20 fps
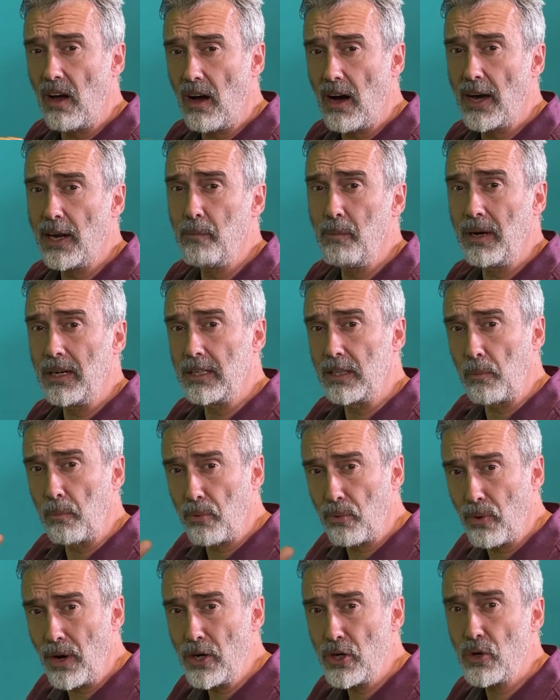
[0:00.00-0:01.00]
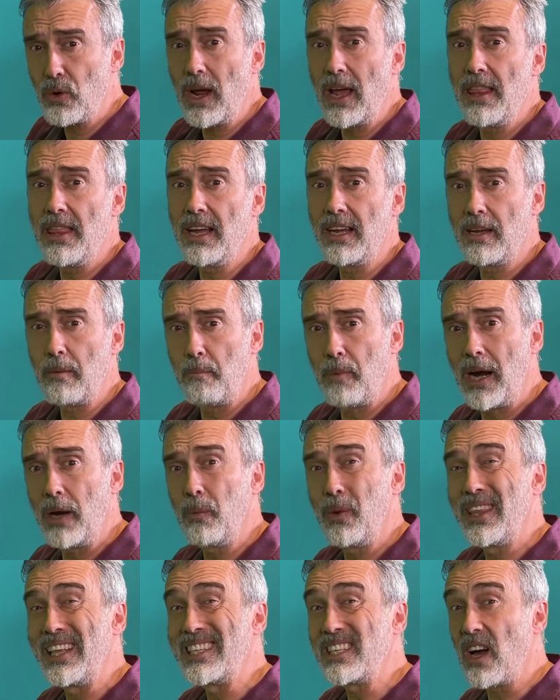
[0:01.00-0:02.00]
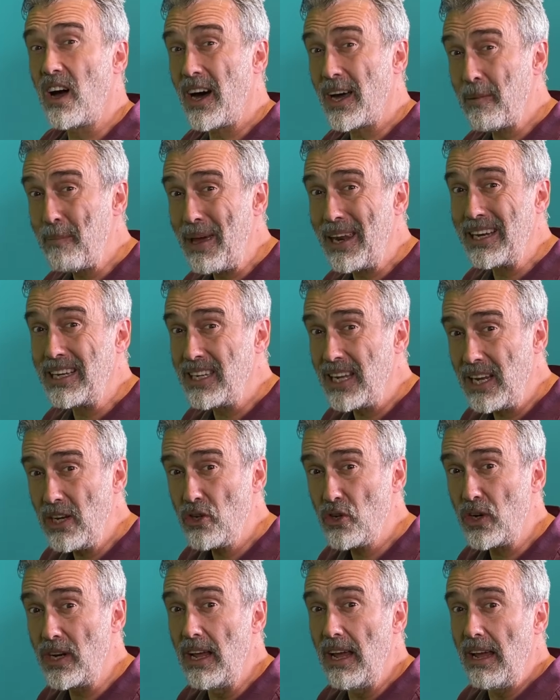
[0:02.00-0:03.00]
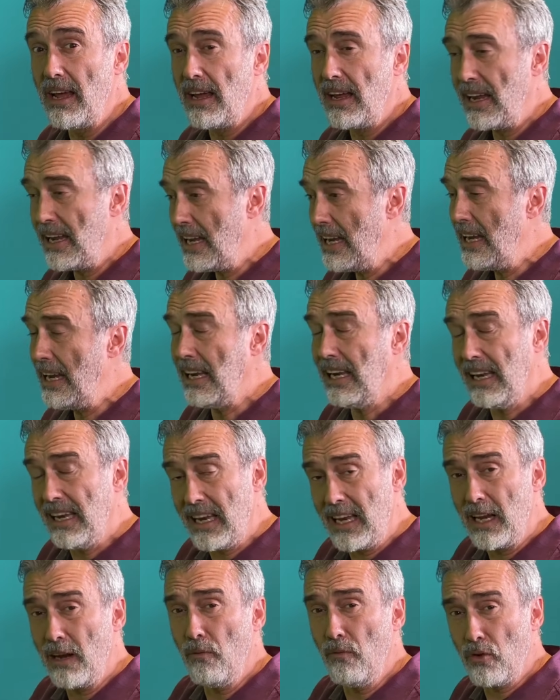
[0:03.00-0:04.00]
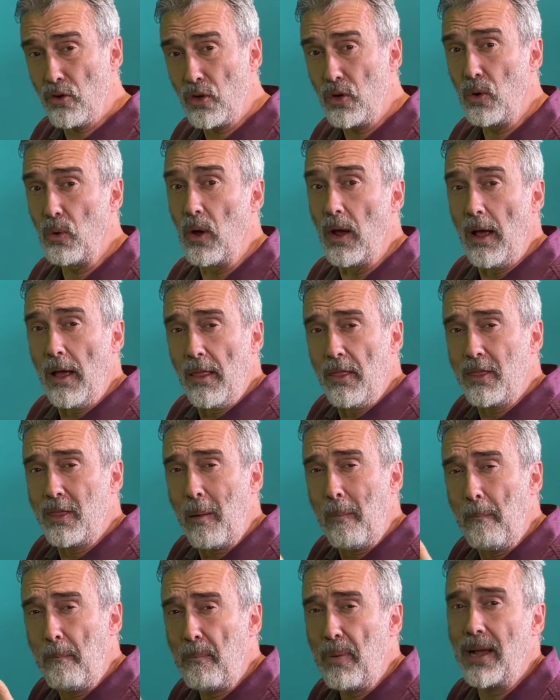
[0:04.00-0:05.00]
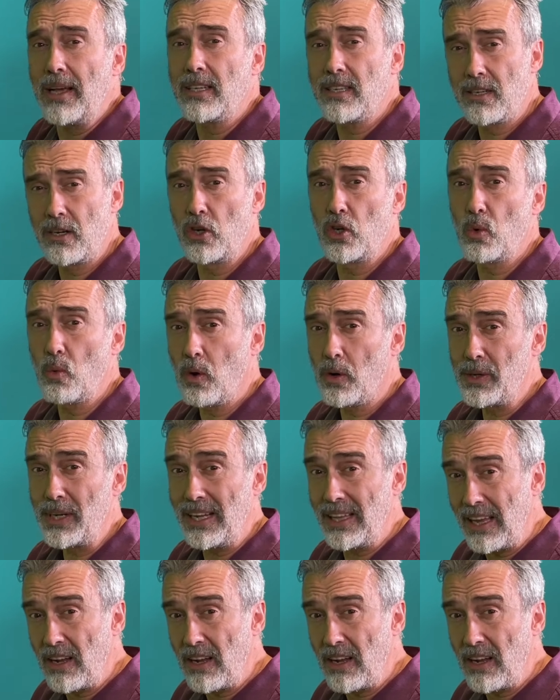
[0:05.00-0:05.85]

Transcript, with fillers: automatically the pressure, and then combined with its automatic tension, it gives you the bestest quality.